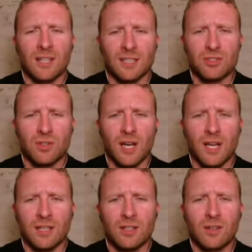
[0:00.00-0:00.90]

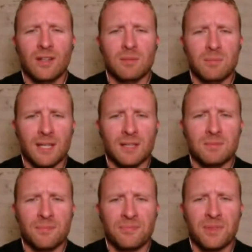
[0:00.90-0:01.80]
electronic, or
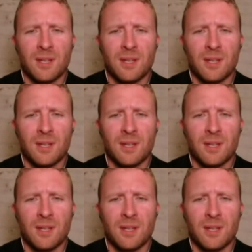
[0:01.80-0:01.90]
anything